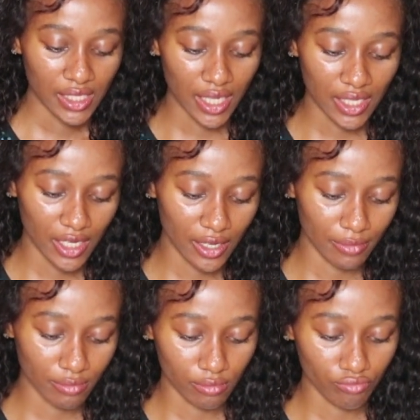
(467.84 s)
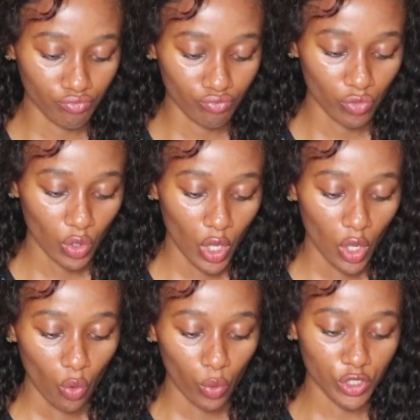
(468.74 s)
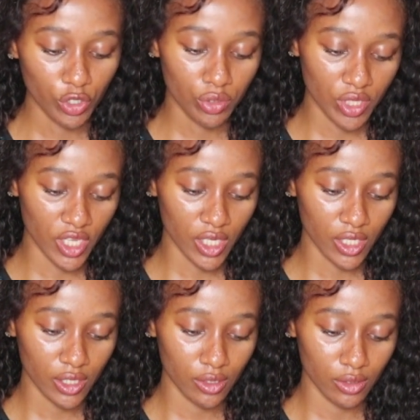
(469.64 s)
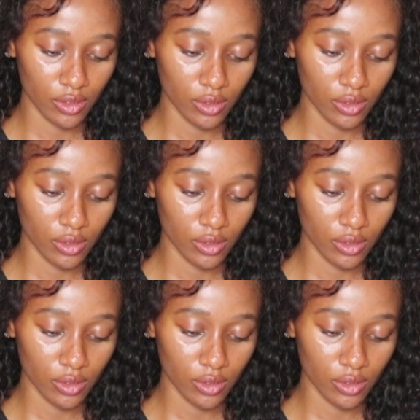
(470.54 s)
Then what do you think